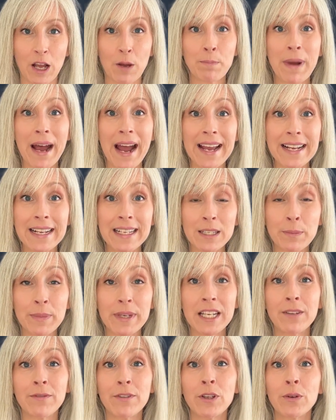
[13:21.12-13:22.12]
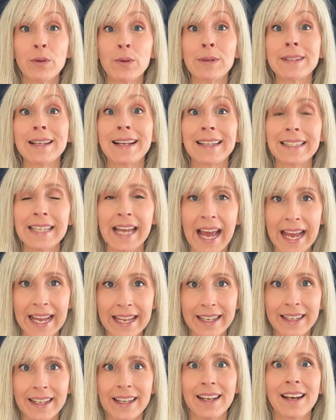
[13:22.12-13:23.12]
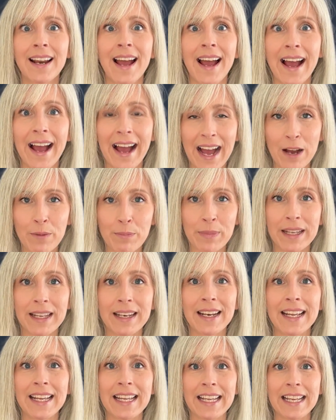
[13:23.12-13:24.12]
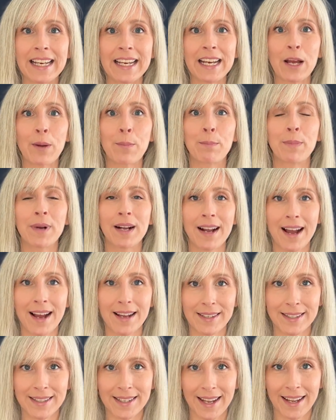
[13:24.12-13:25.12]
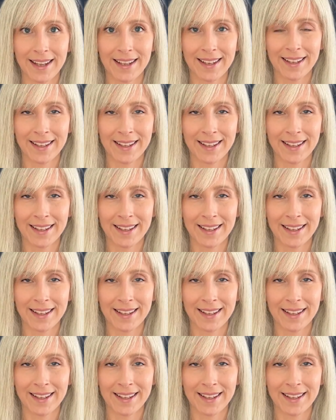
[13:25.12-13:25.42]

Pikes Peak views can happen in Macanta.